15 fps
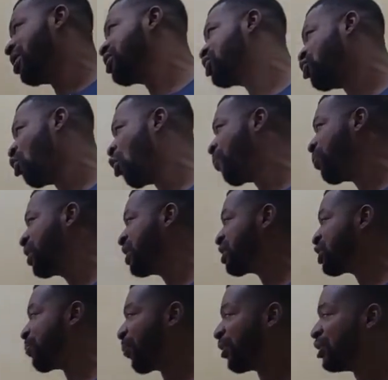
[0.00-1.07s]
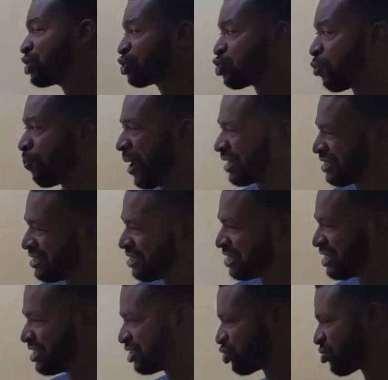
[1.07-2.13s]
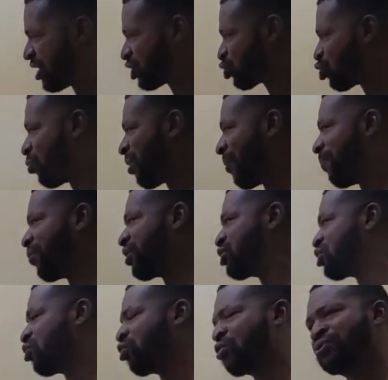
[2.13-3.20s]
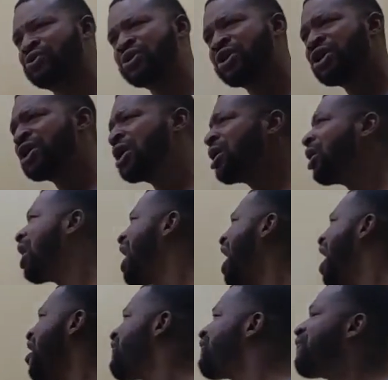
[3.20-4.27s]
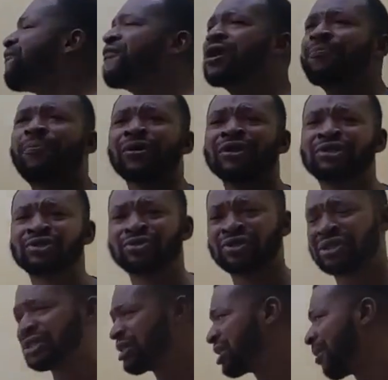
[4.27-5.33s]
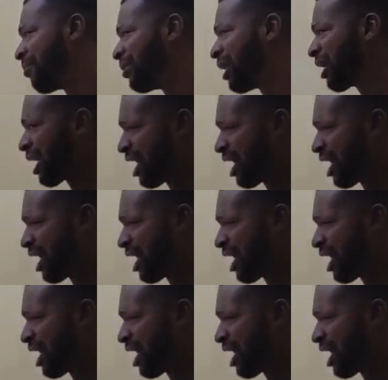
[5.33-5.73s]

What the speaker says: scope is the political parties, the interest group and pressure groups. Every political system, there